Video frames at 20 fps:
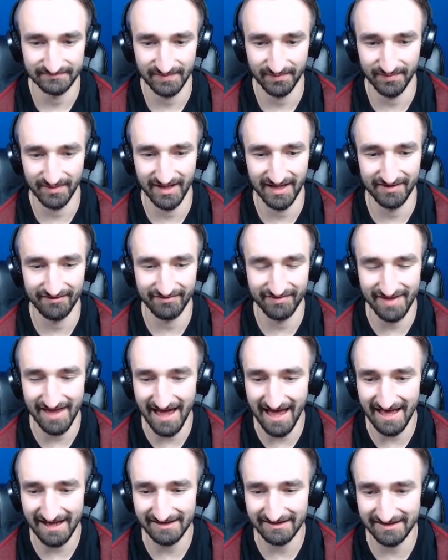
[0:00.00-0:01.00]
let me have
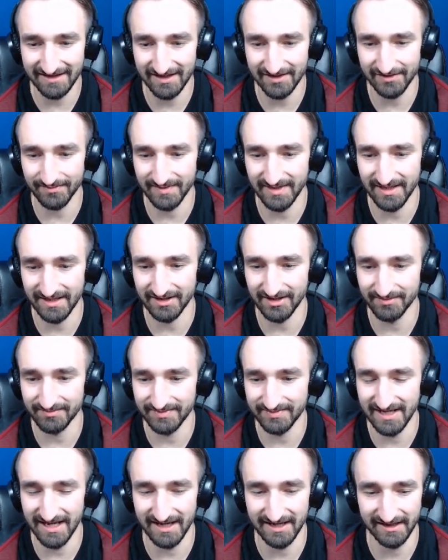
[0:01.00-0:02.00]
that in case we end
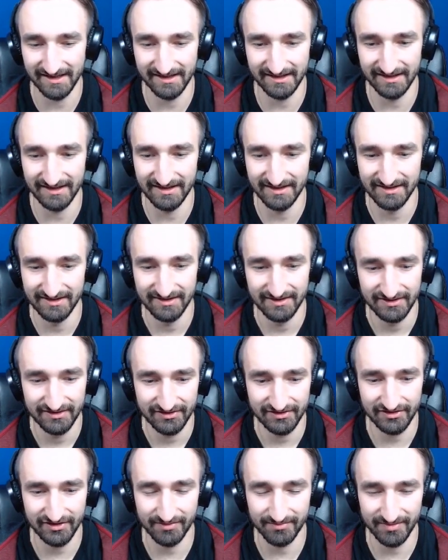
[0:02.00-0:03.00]
up getting
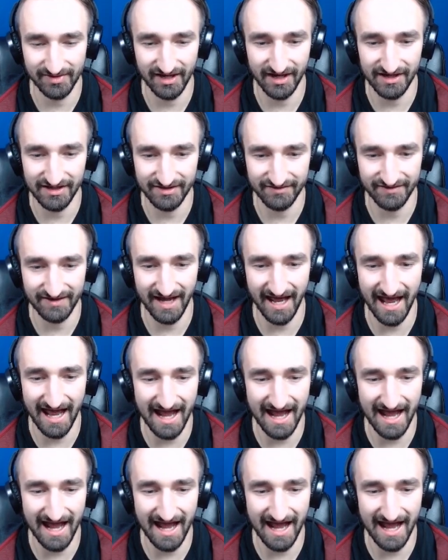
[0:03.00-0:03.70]
some kind of an